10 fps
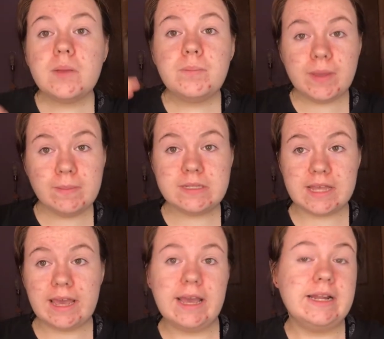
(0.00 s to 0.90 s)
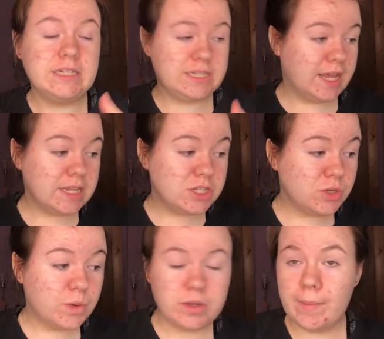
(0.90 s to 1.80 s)
People say, and it tells
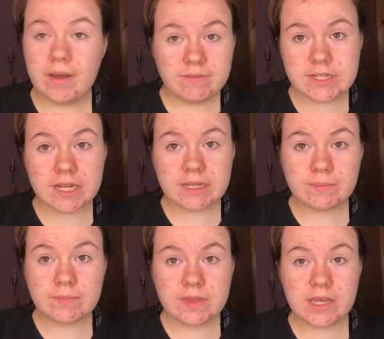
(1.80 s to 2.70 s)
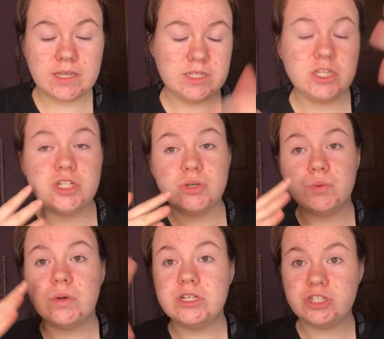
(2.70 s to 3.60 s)
you on the back of tanning things,
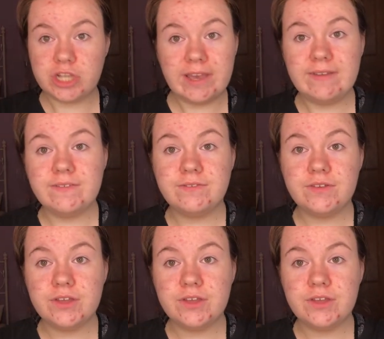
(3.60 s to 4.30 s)
to shave